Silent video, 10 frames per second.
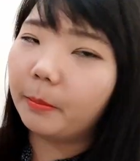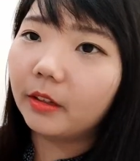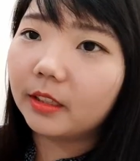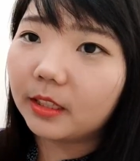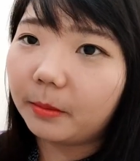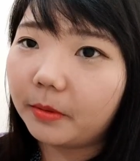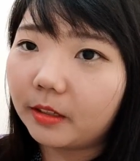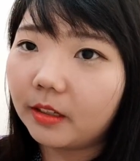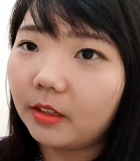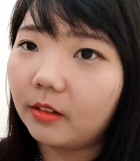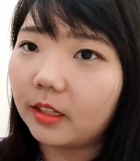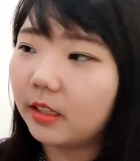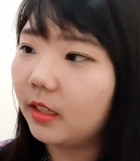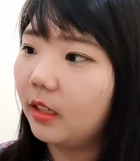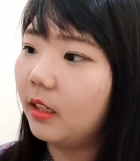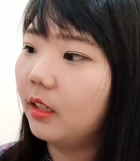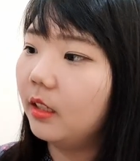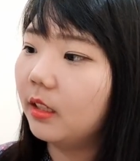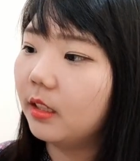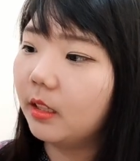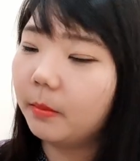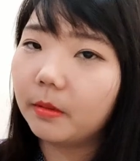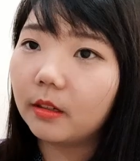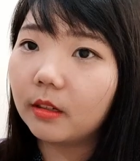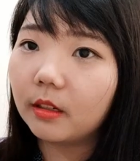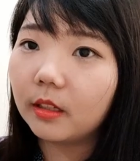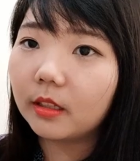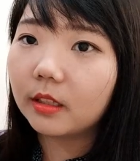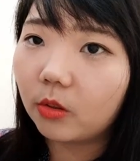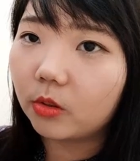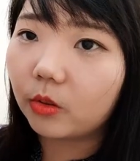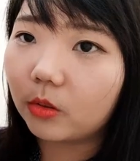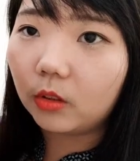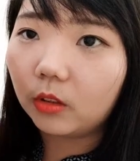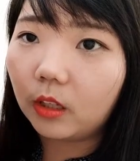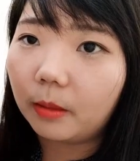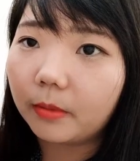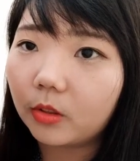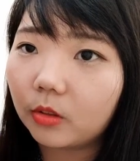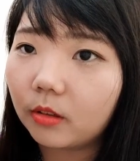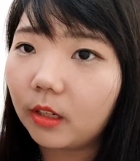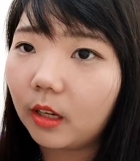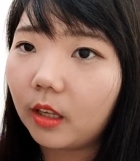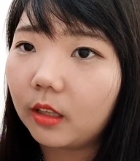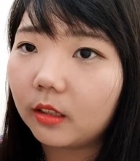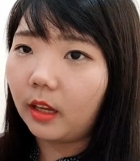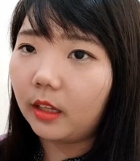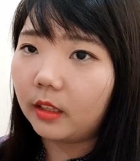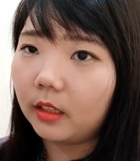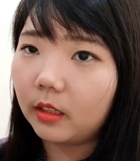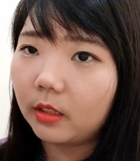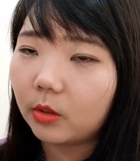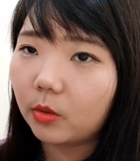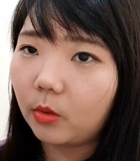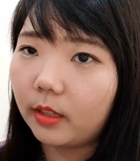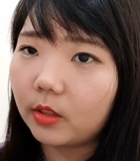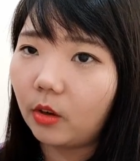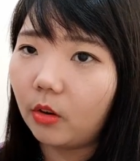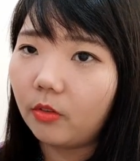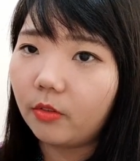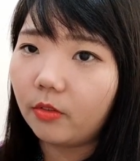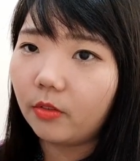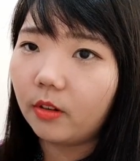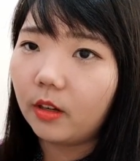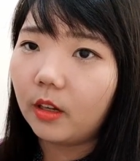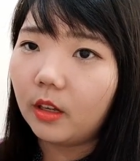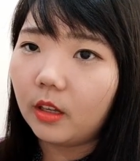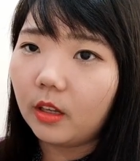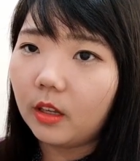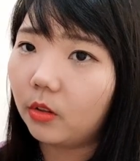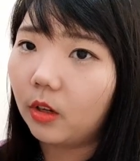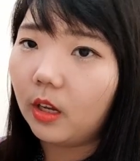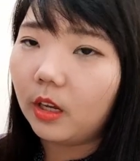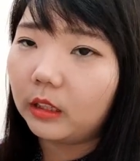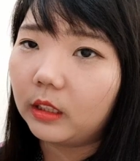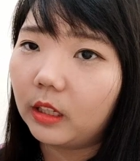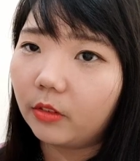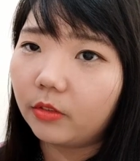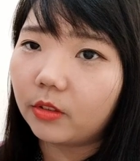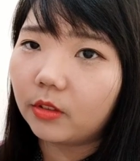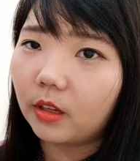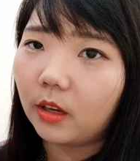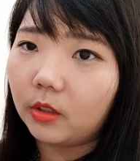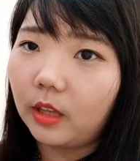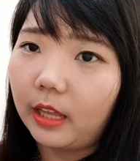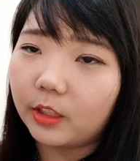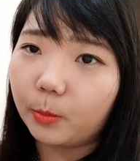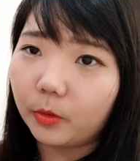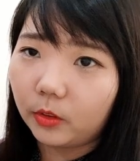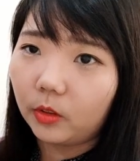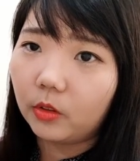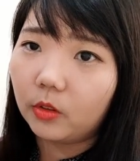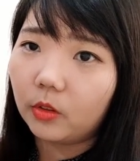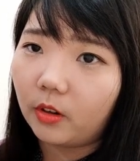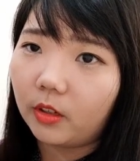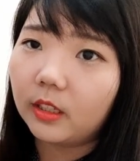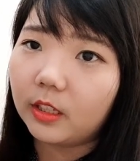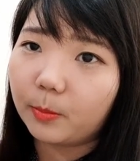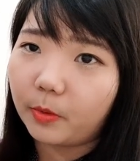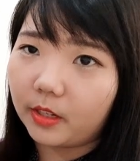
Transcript: About the zipper, you can see this zipper is also good in material and it is quite soft, so it gives good and smooth look for this